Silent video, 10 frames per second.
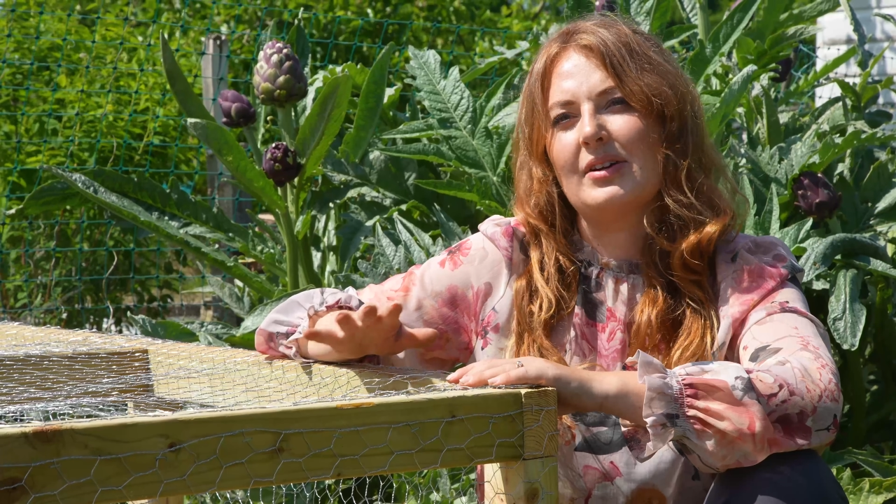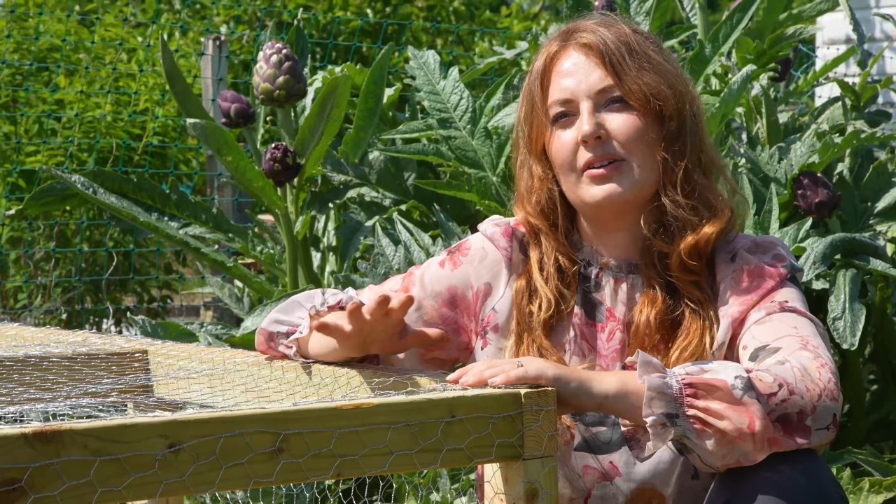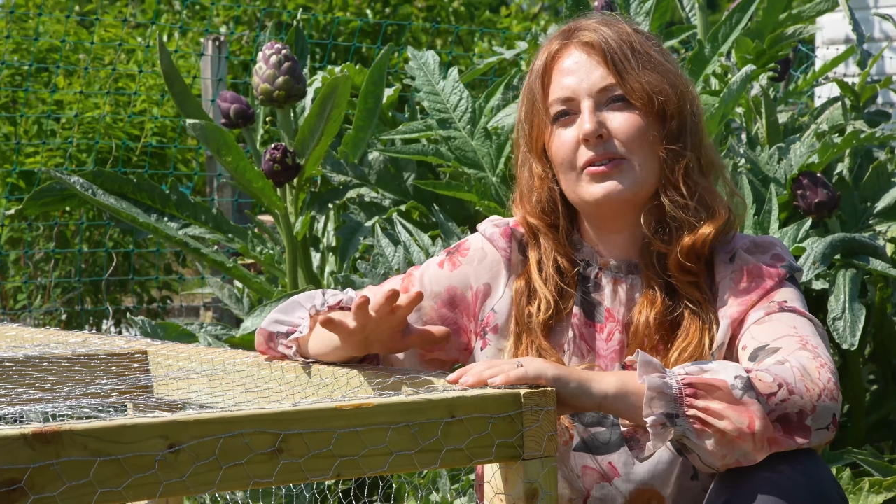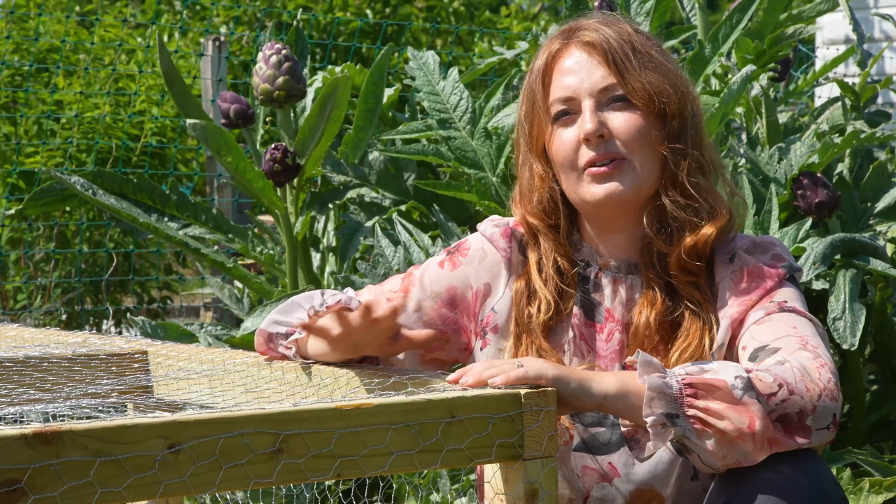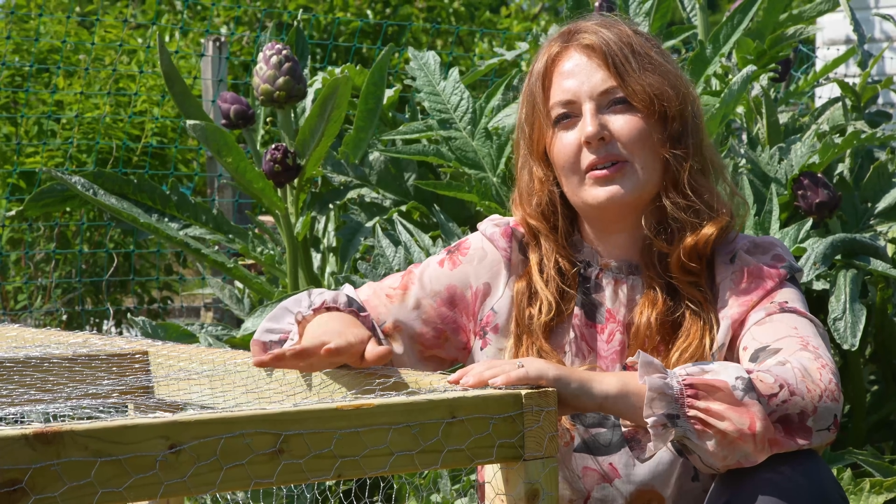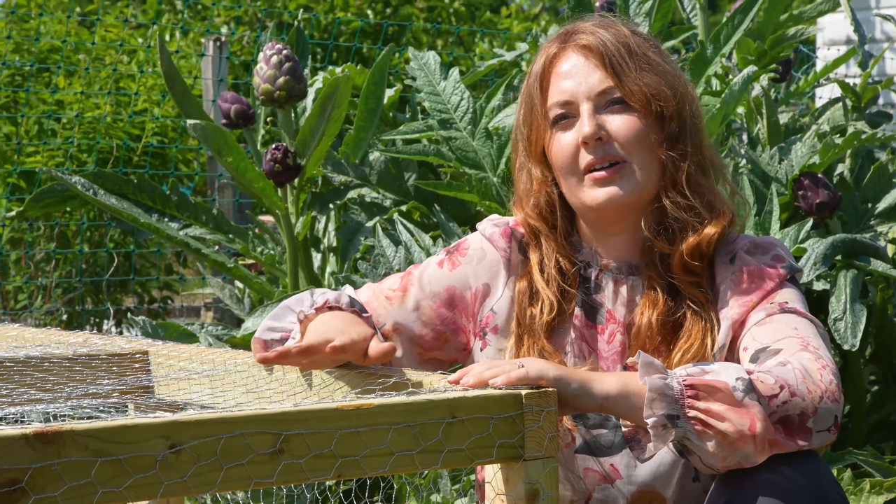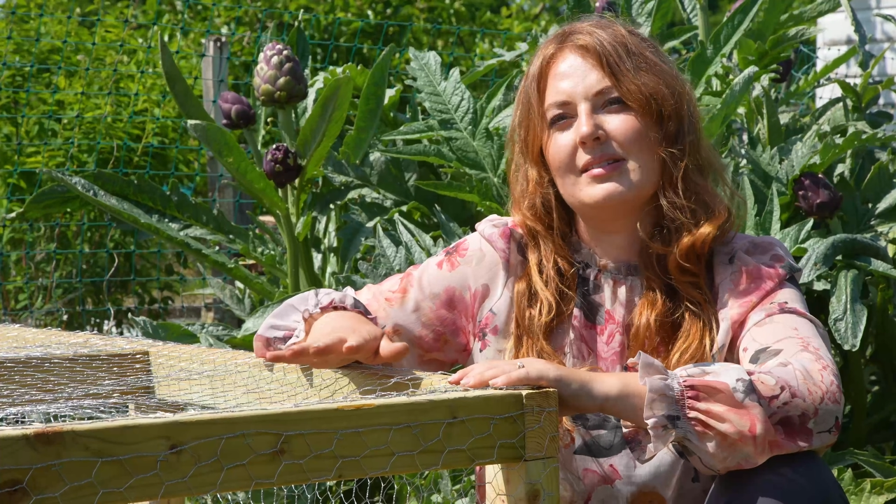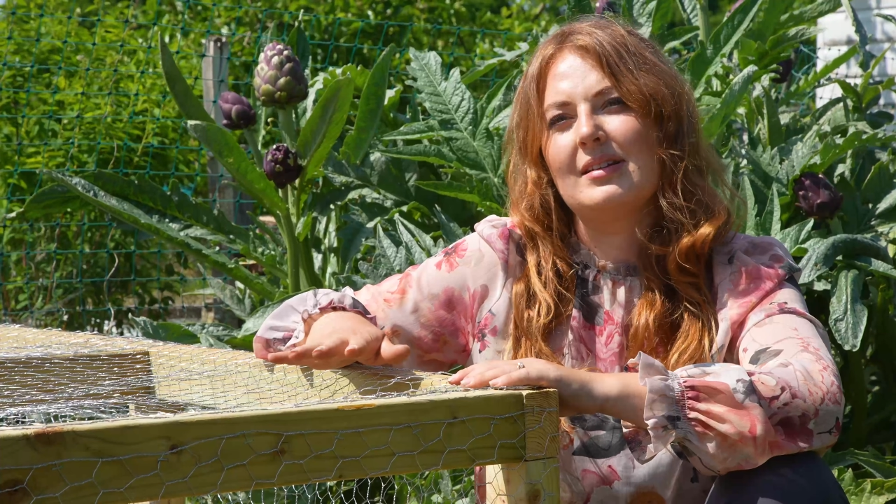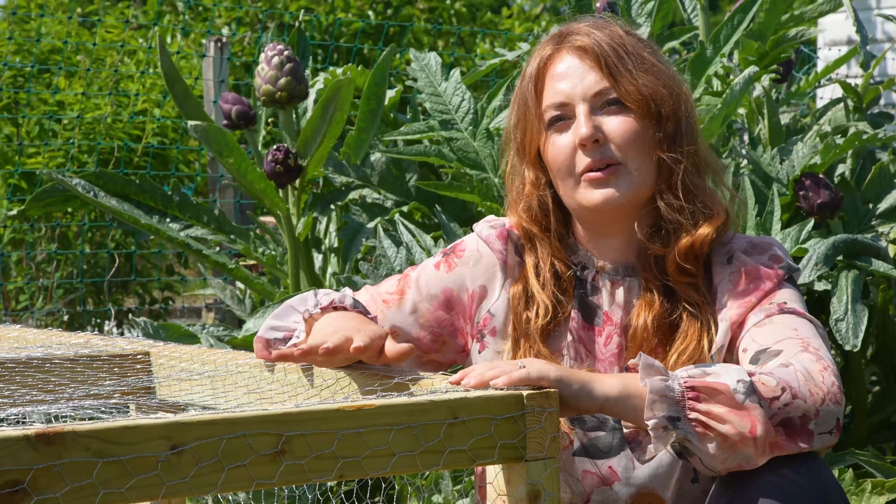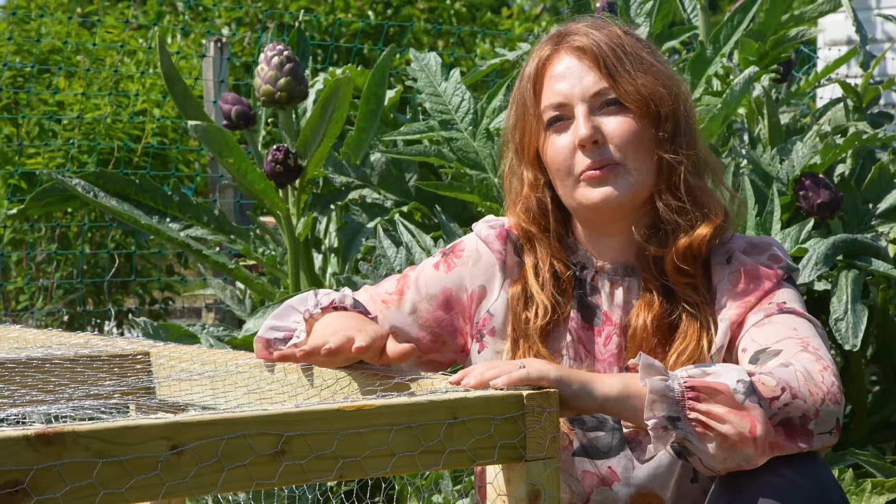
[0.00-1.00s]
are not going
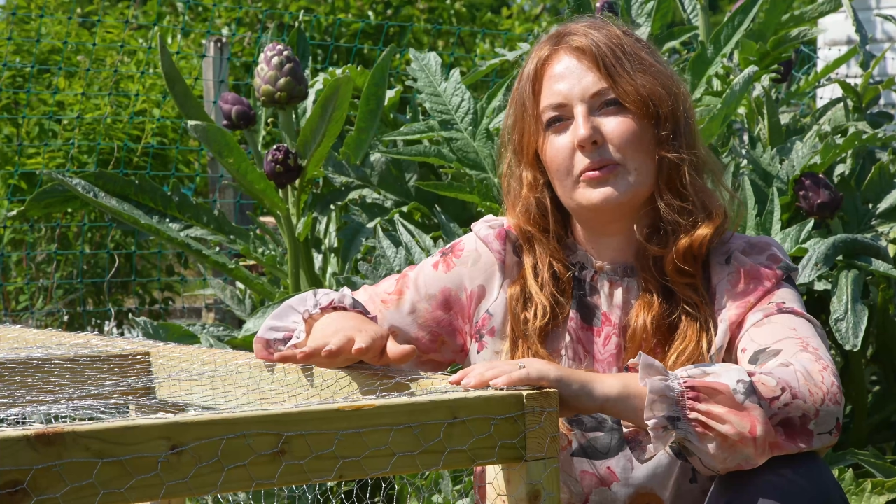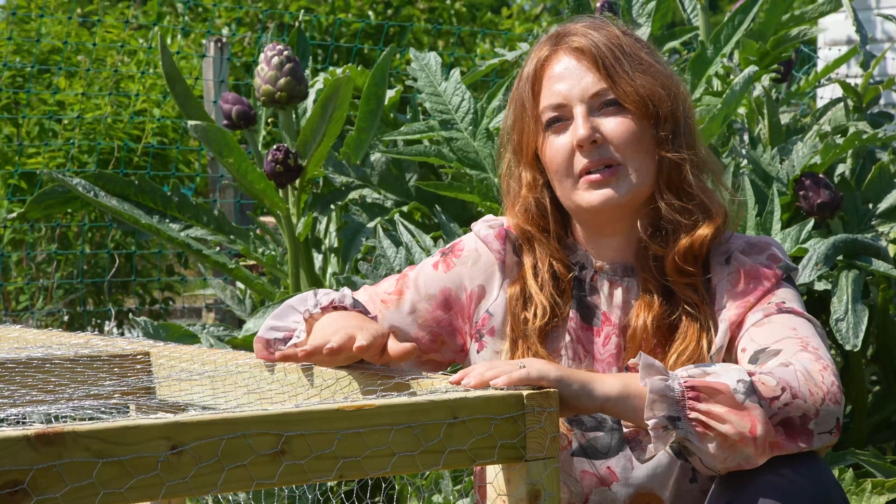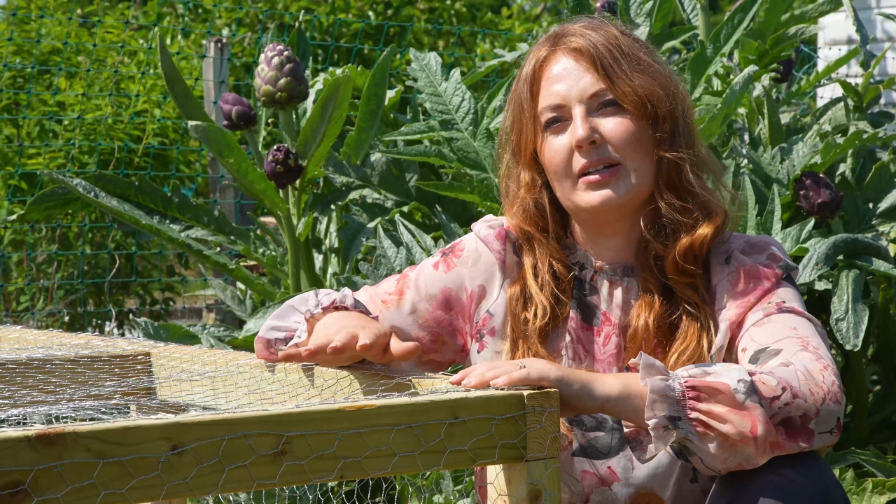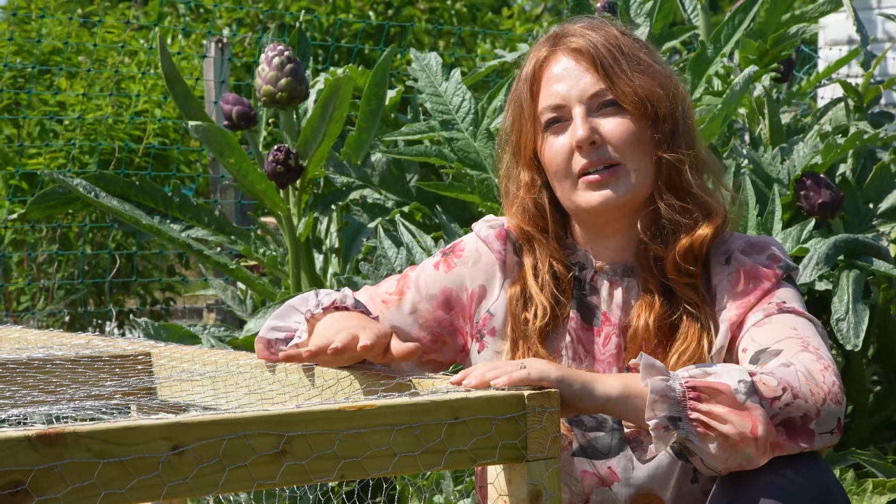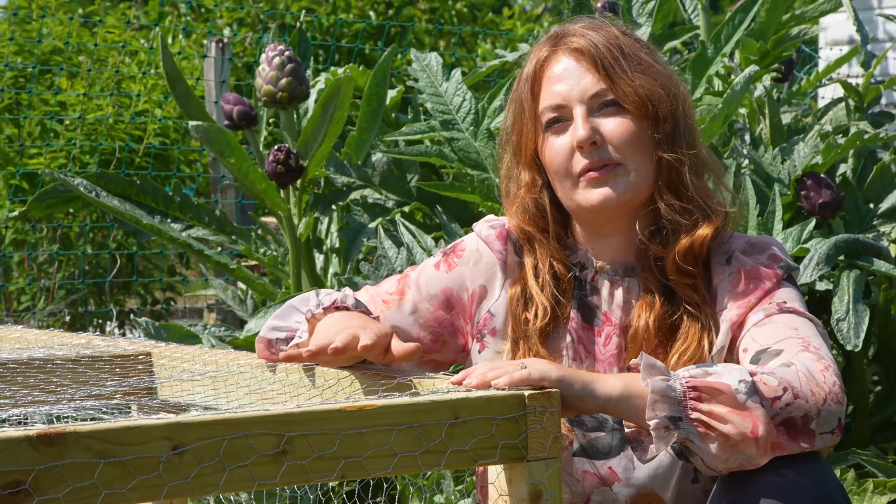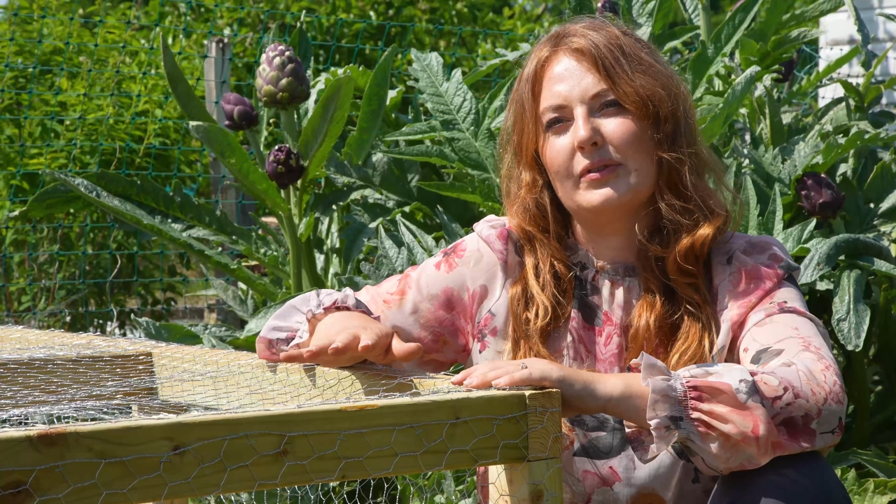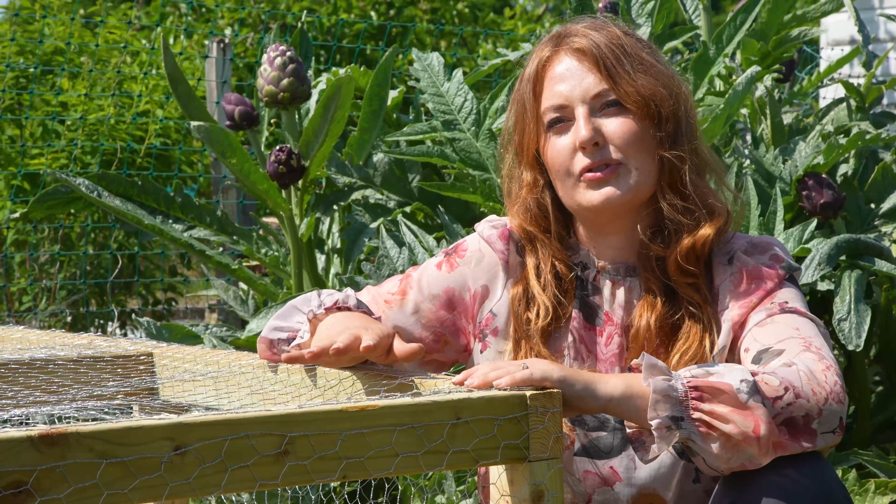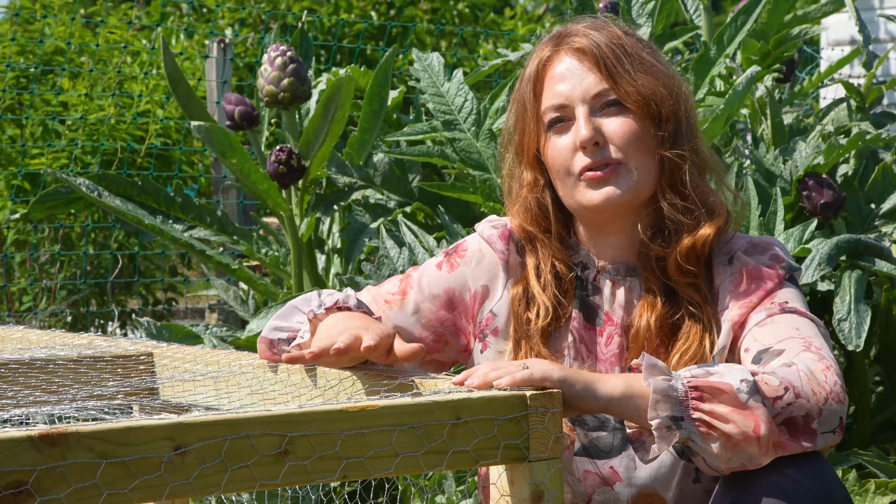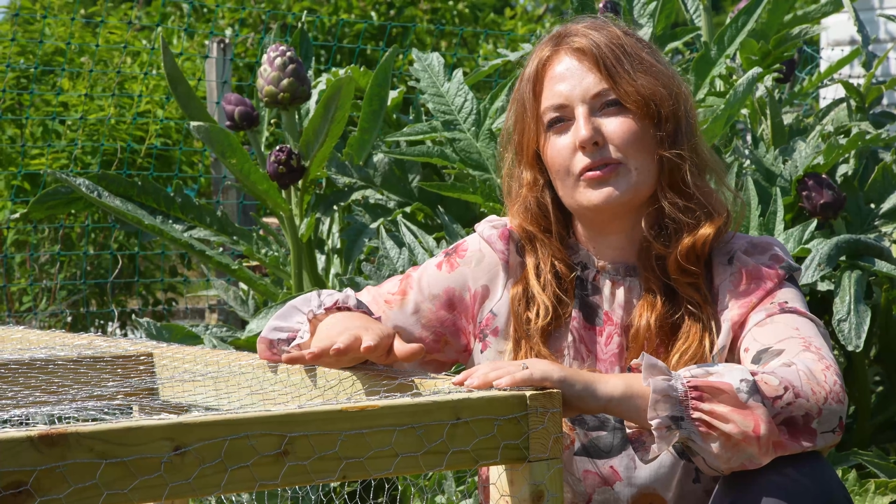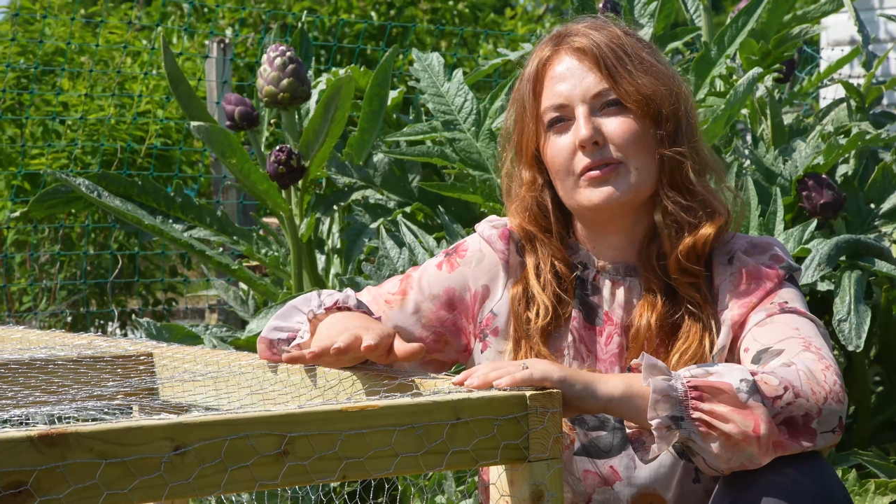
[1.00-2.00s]
to like walking over the
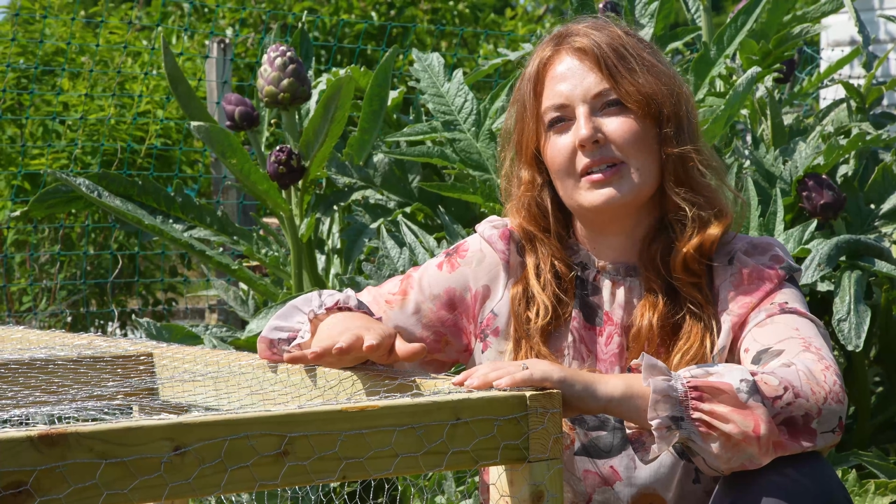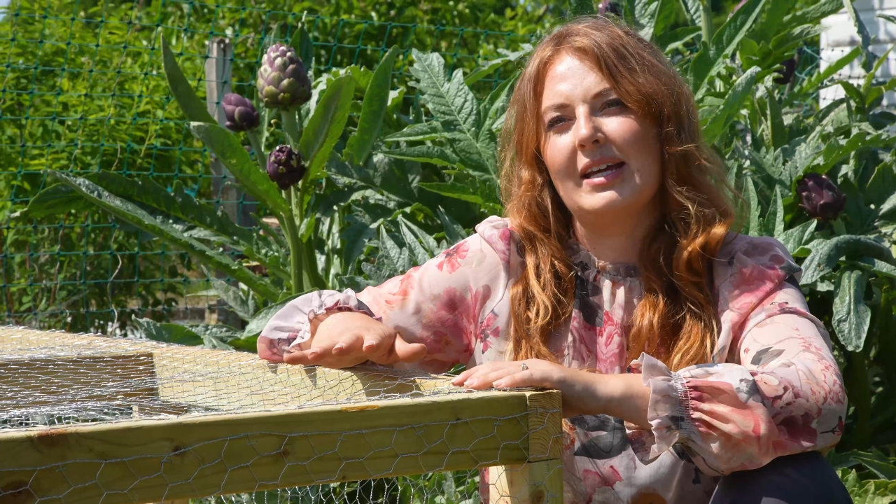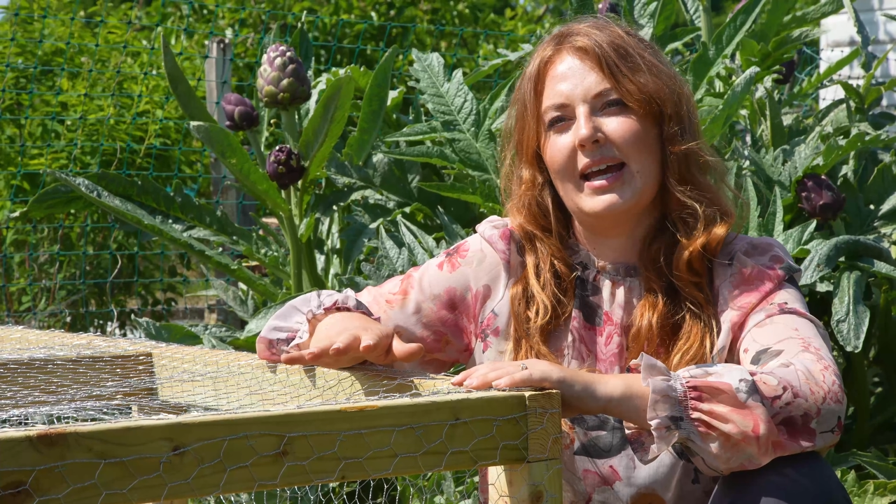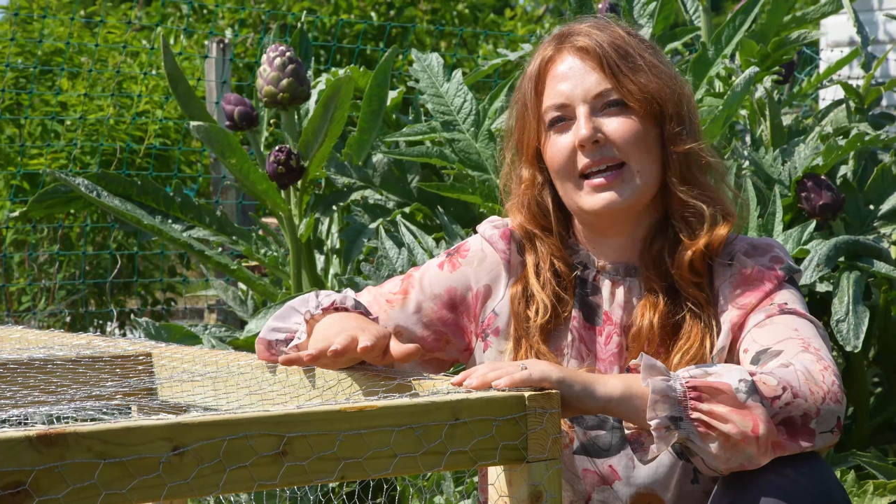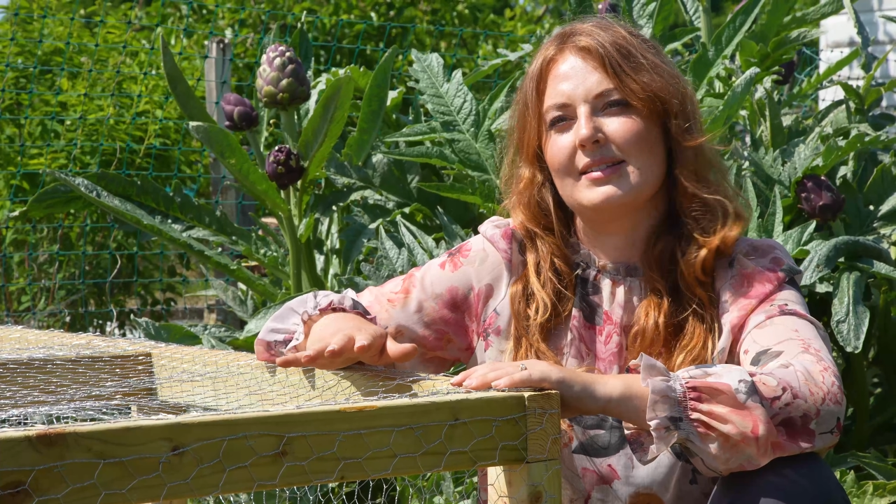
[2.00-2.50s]
straw and hay,